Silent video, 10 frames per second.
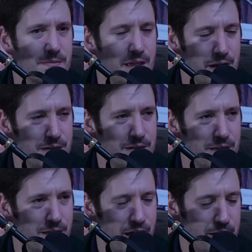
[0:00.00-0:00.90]
and I, that was
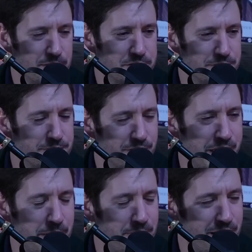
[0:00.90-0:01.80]
dope. I had a bunch of
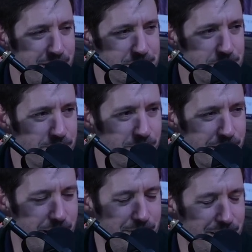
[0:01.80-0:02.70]
lamb, actually, before I
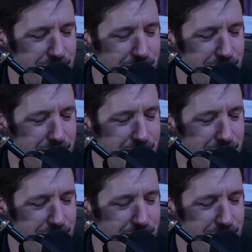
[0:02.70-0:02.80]
came here.